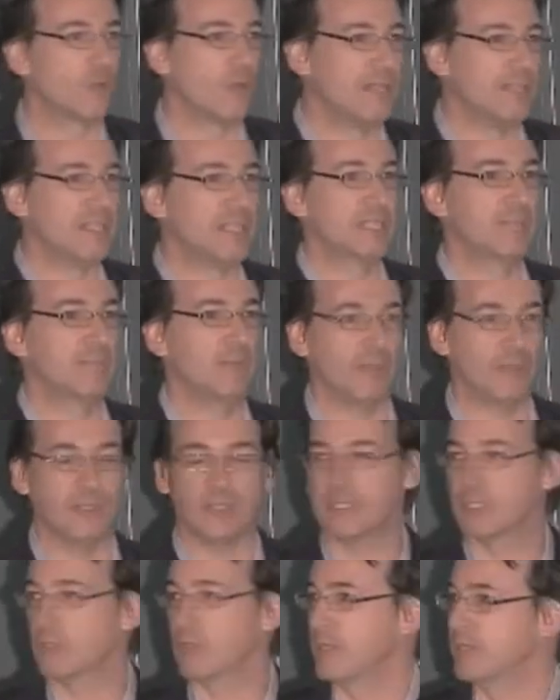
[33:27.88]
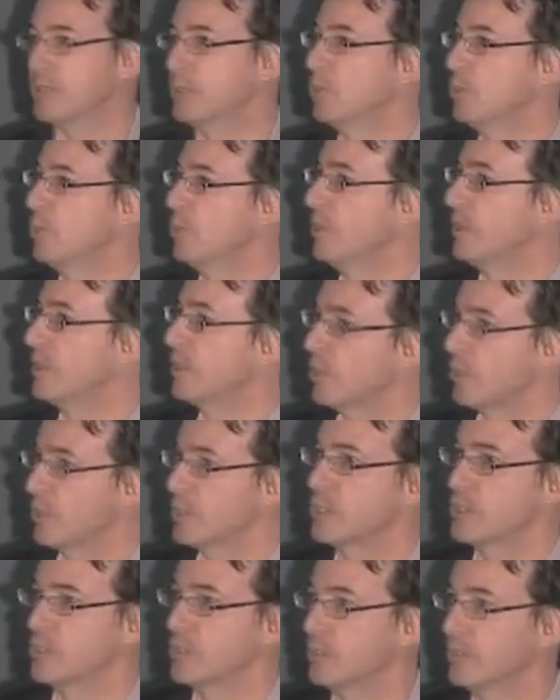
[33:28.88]
But what a great experience.
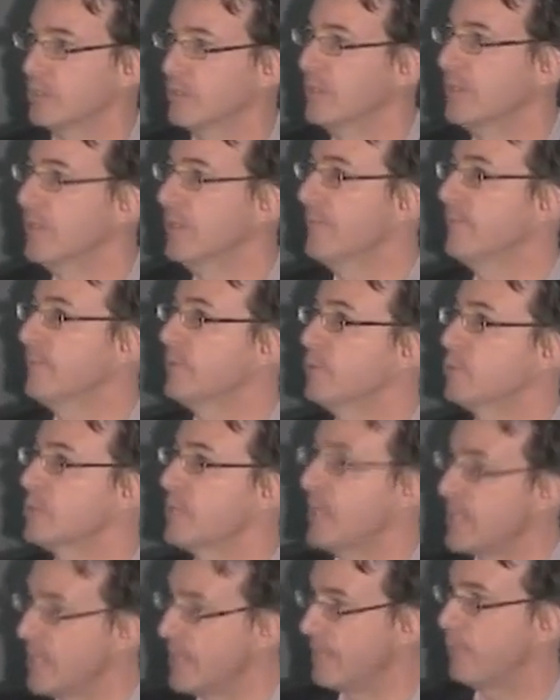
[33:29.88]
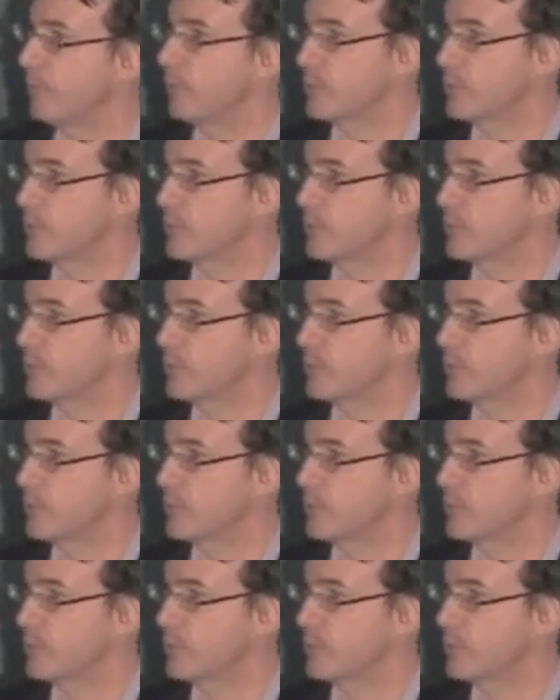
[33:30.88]
So I do encourage you